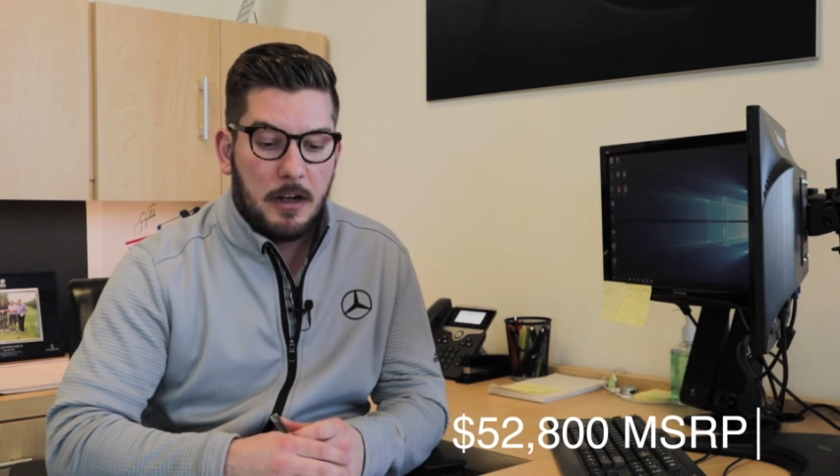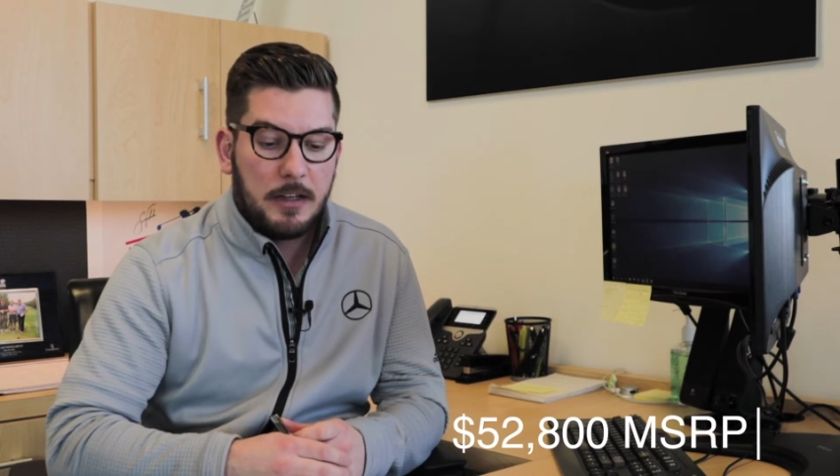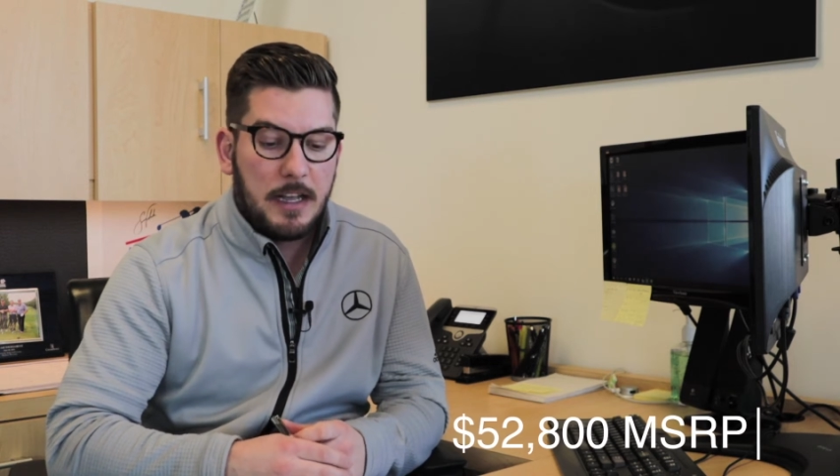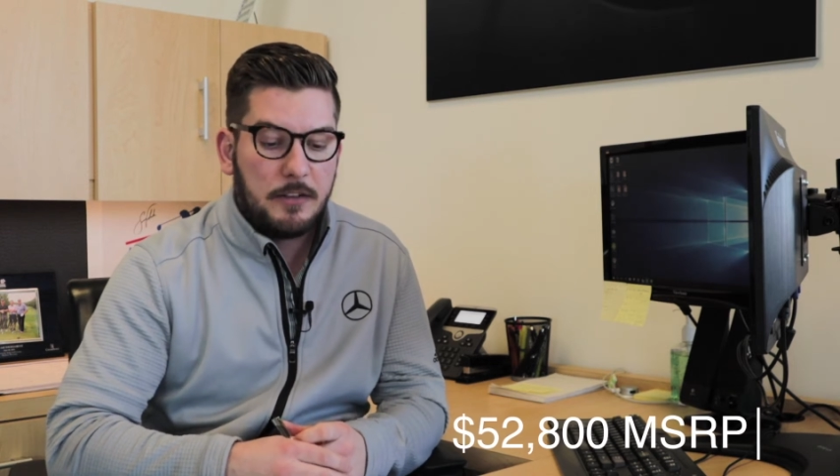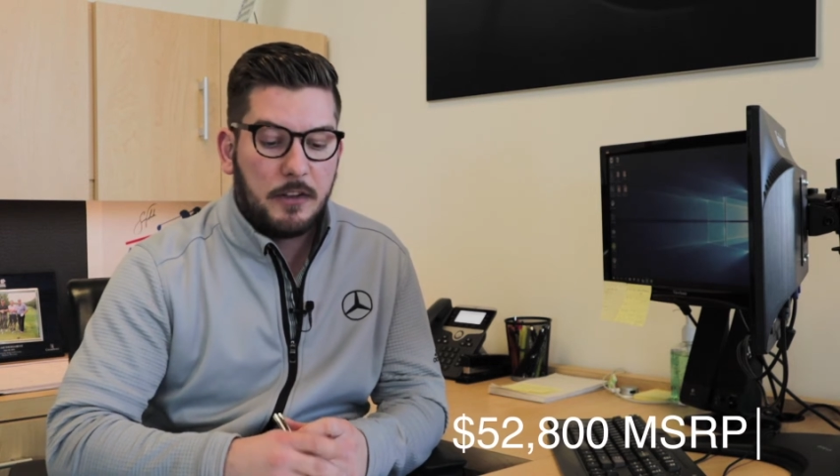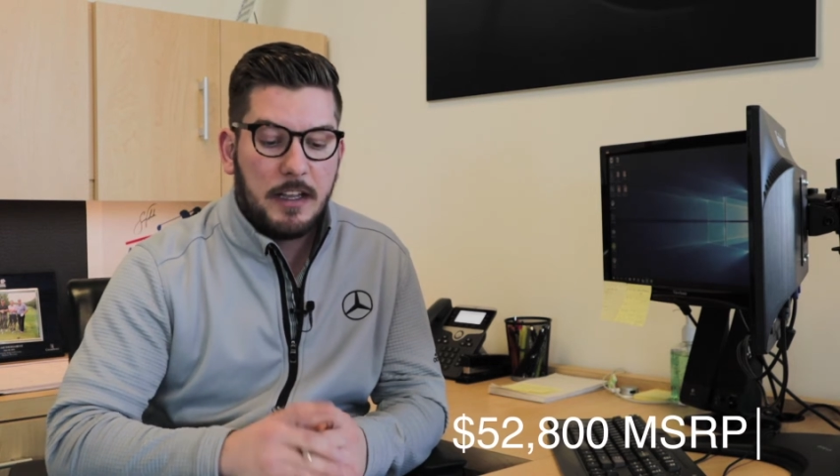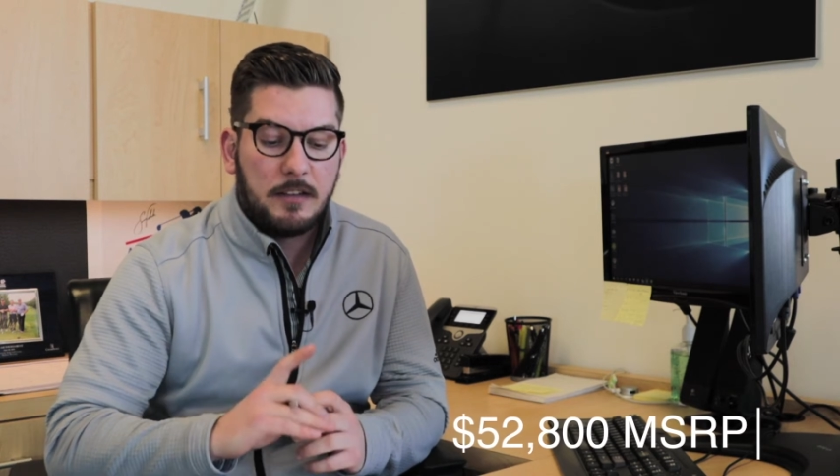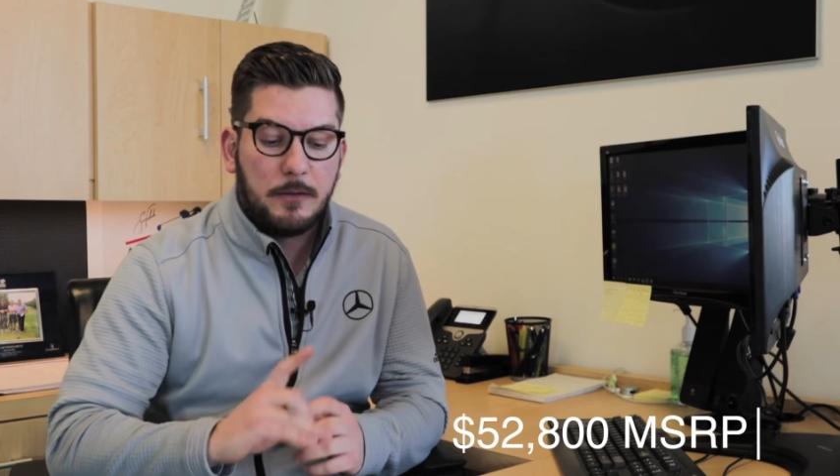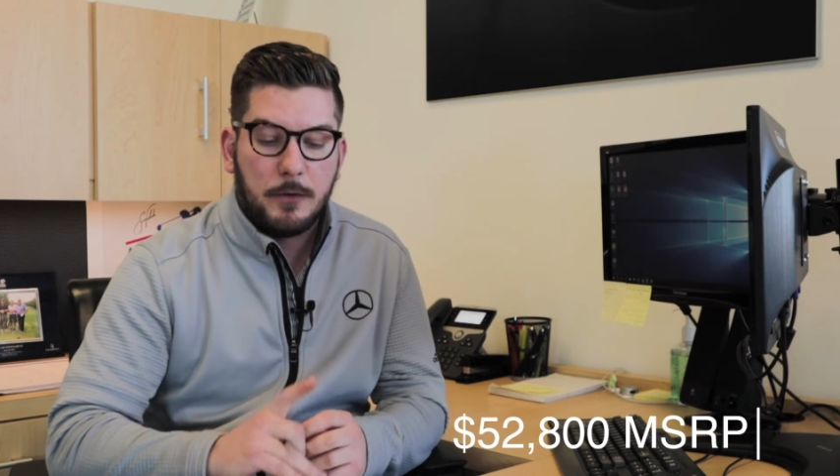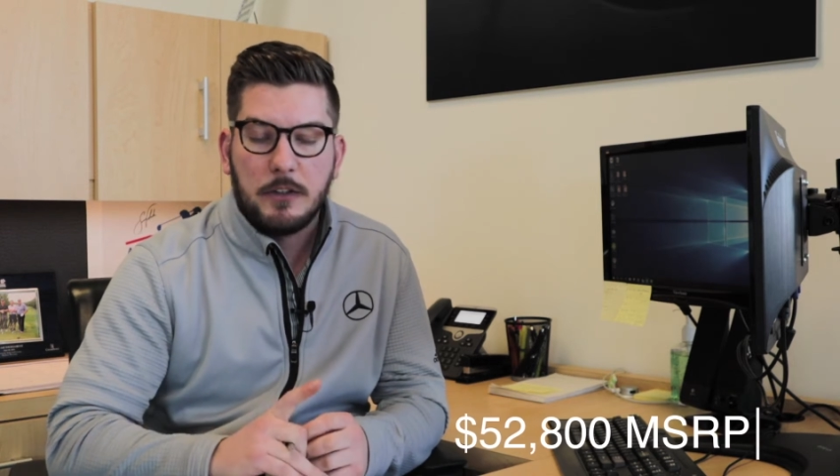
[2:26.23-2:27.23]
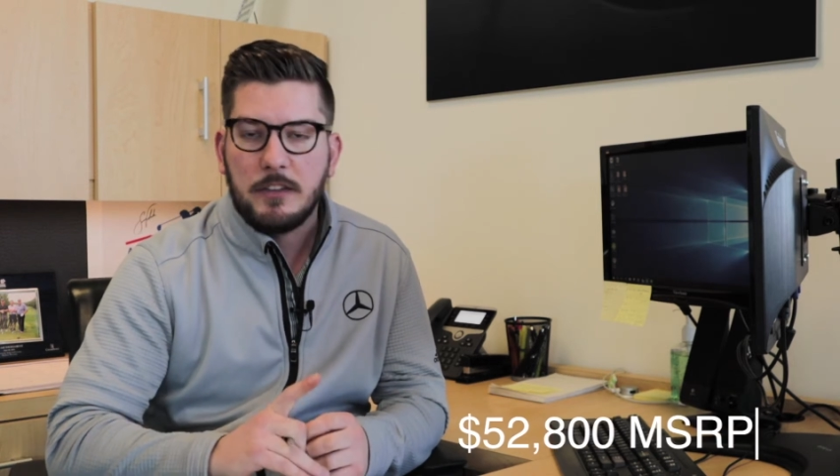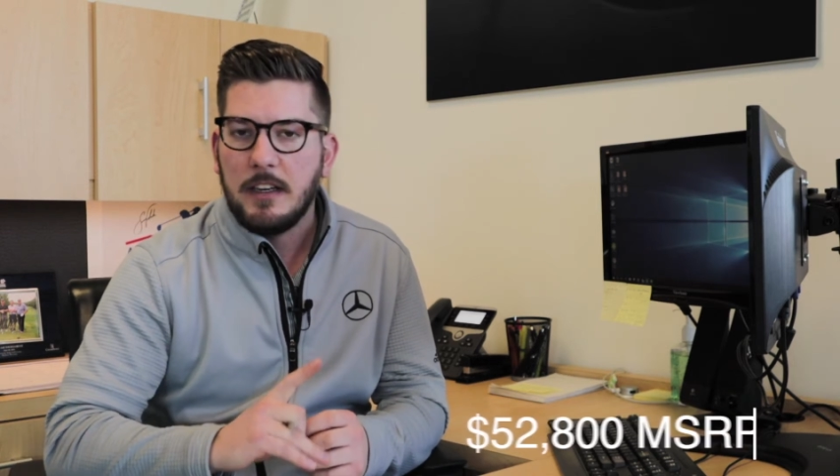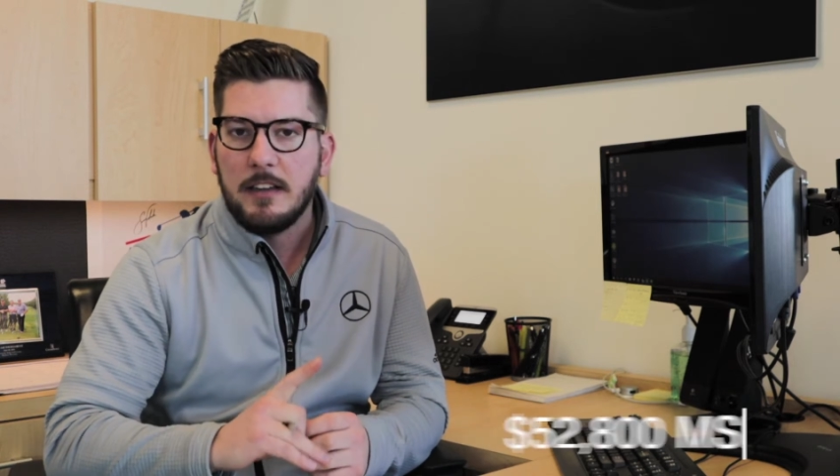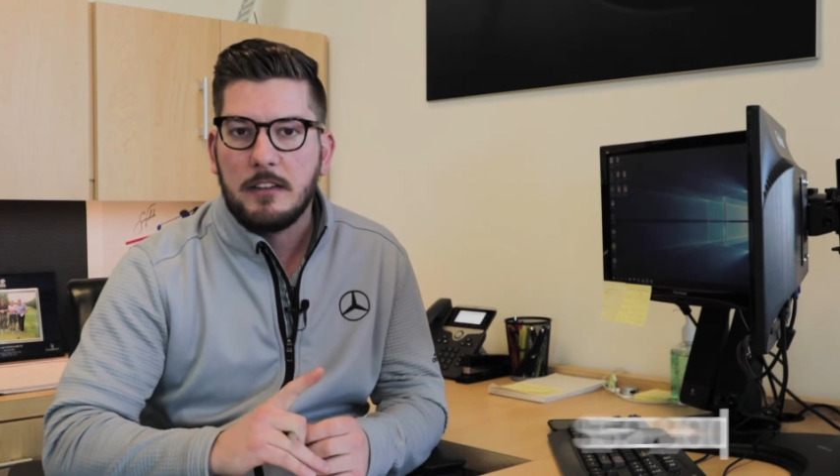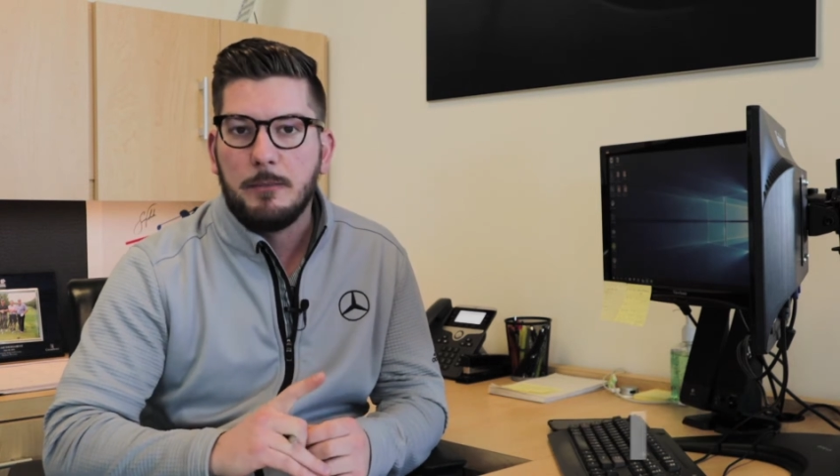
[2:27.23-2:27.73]
Okay, so that's the first
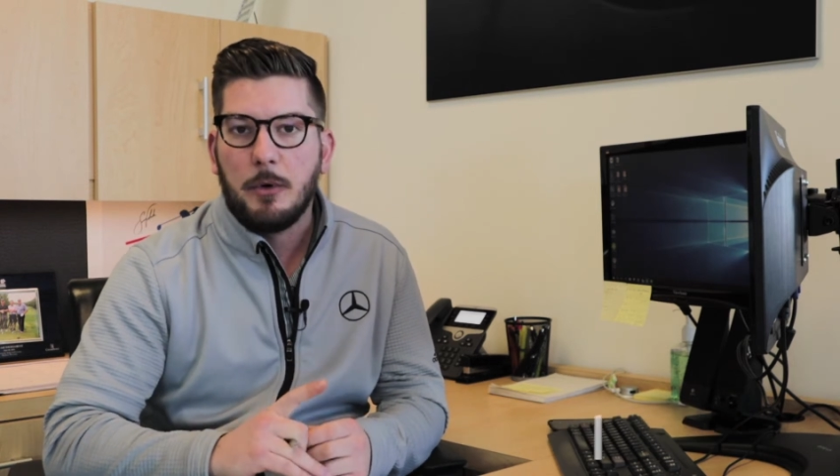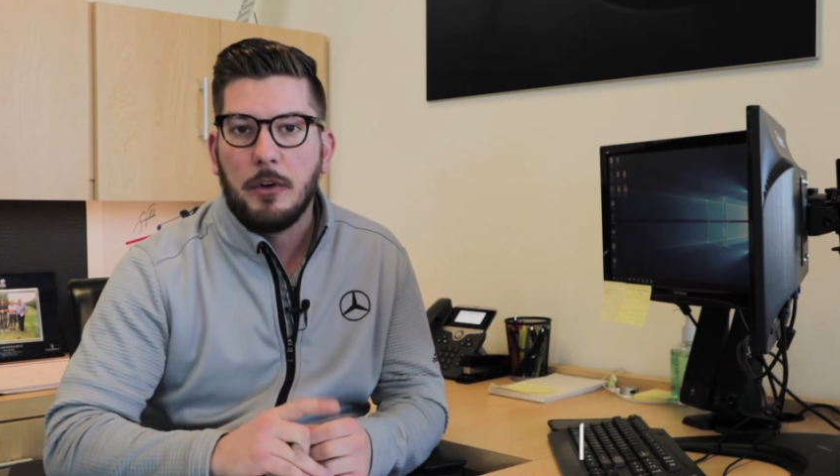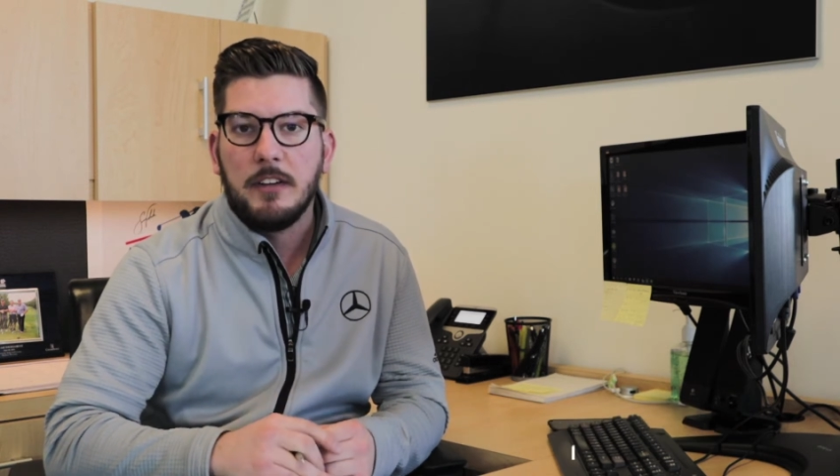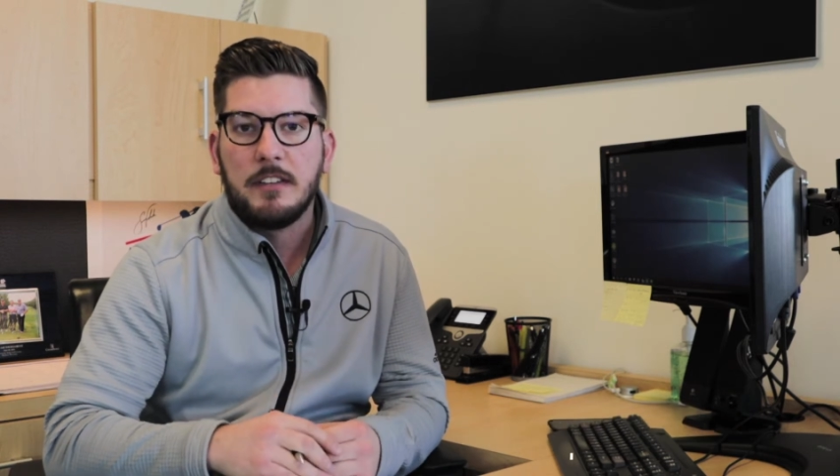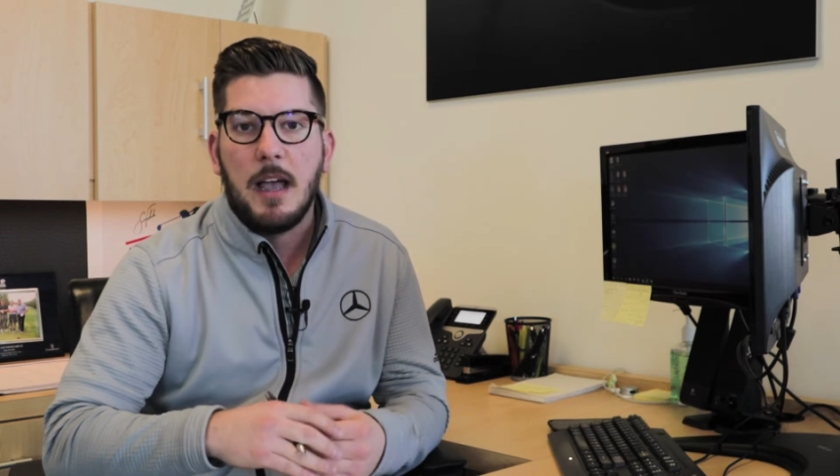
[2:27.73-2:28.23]
thing that's important